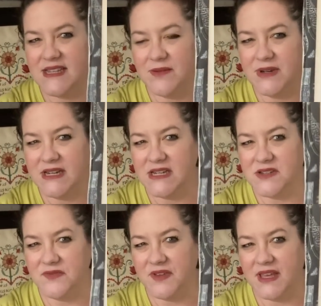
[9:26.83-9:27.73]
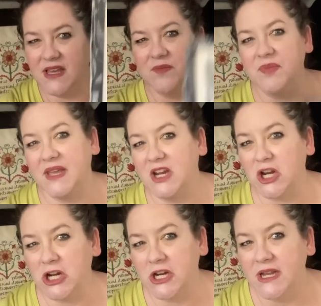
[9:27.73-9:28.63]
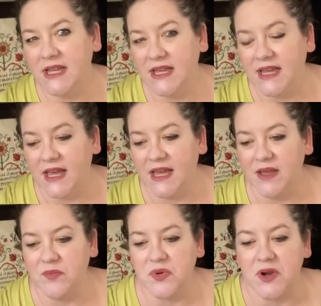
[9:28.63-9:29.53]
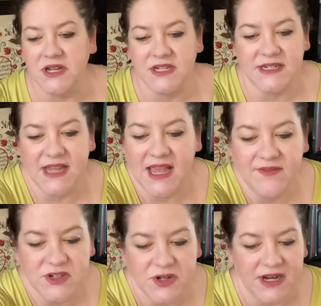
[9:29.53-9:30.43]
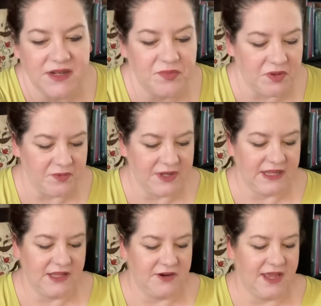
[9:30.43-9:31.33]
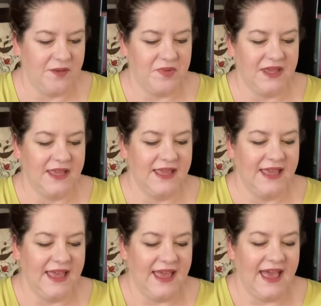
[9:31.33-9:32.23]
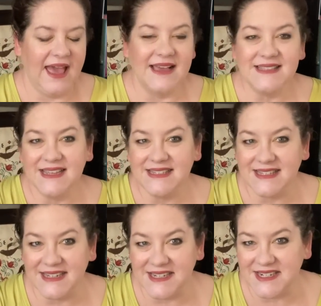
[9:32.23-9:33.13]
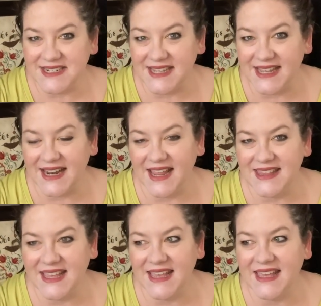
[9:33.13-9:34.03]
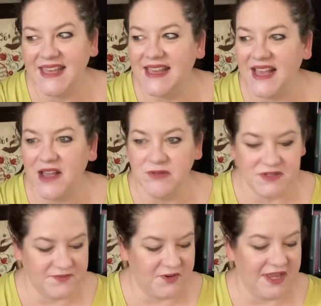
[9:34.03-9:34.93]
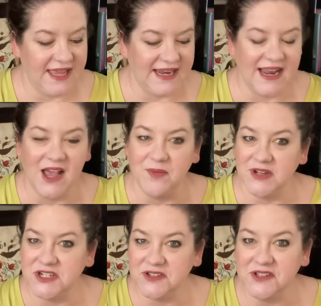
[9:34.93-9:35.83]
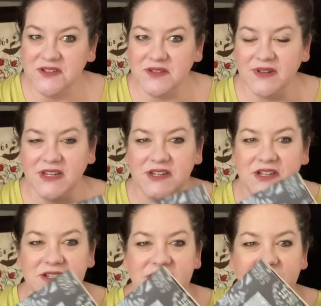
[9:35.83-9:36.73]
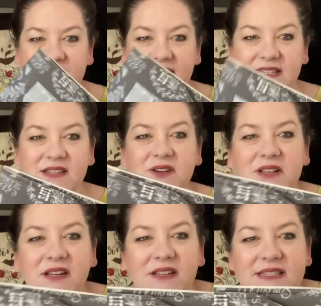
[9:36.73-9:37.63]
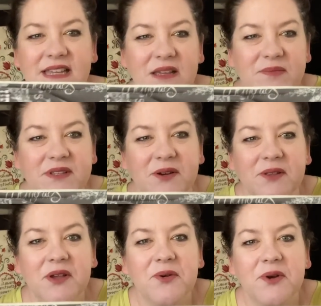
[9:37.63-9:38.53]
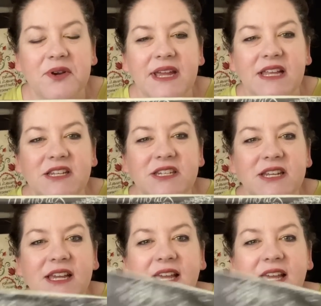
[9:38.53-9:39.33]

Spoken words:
I wanted it to fit a bigger project. I haven't tried to put one in there yet, but as I stitched it, I think I was forgetting how much you lose when you do your seams. And these are little seams, they're only 1/4 inch.